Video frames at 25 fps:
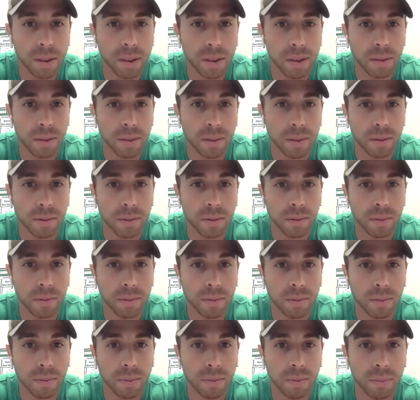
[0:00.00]

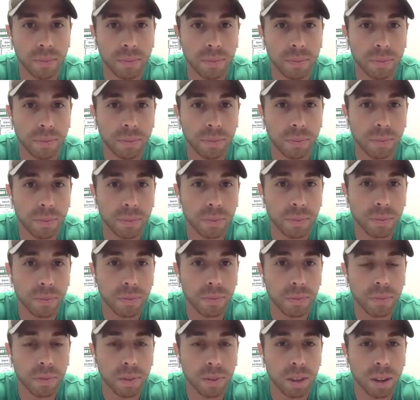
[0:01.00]

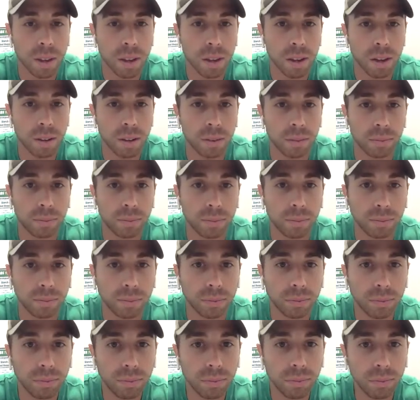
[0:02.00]

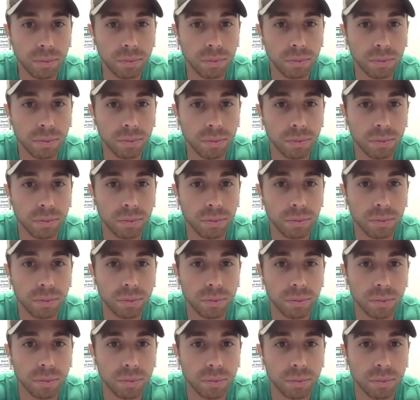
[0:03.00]

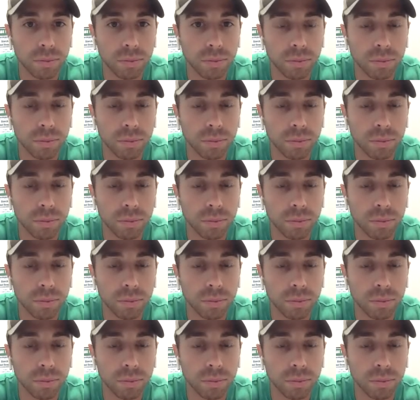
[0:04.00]
The person shown says nothing.